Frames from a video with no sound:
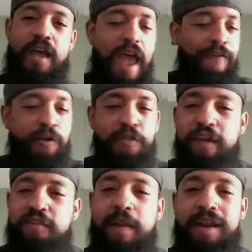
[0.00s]

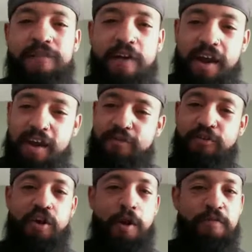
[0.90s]
Everything's made of ice.
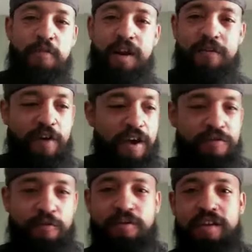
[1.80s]
Your cup's made of
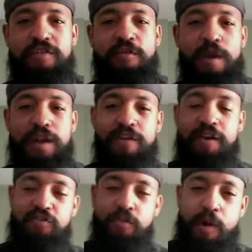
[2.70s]
ice. Your seats are made of
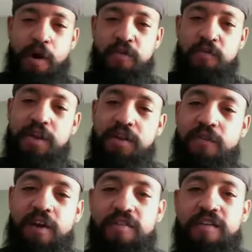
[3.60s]
ice. The bar's made of
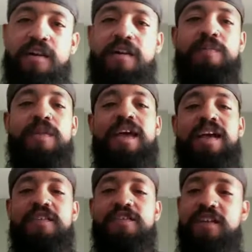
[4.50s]
ice.
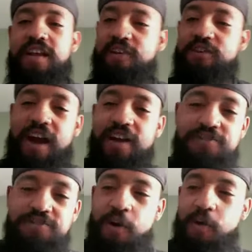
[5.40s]
You're not
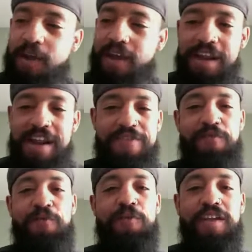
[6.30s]
just going, and
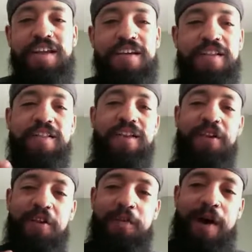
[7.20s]
it's really
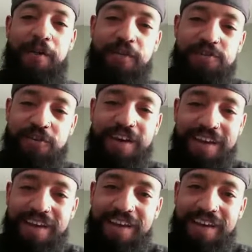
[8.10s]
little about the
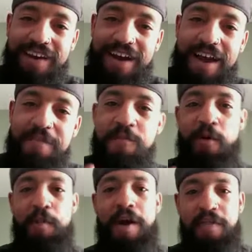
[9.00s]
drink and
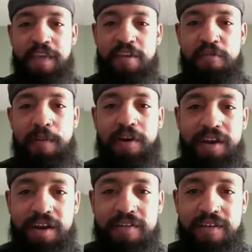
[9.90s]
more about the
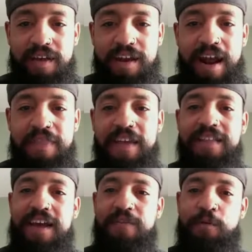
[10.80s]
experience. And I
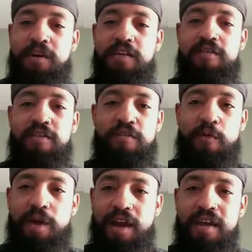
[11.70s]
think that's what Disney's
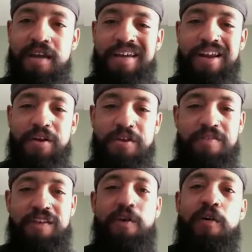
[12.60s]
doing. You
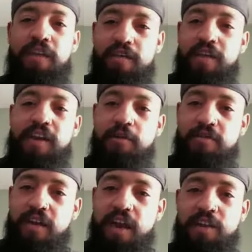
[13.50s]
see all these, like you're
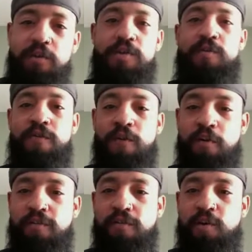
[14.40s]
saying, you go to
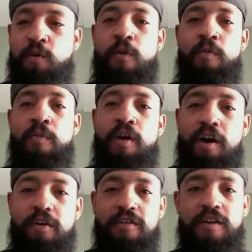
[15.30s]
Universal, you go to other
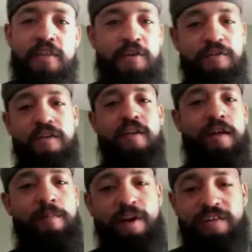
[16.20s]
parks, there's
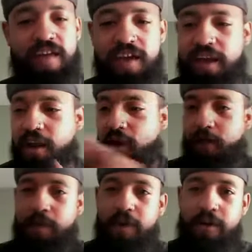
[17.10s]
beer tent
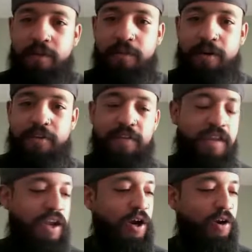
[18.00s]
here, beer
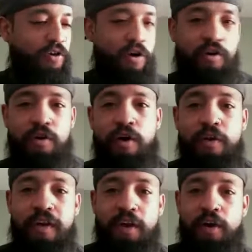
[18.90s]
here,
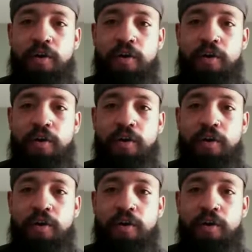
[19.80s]
alcohol there.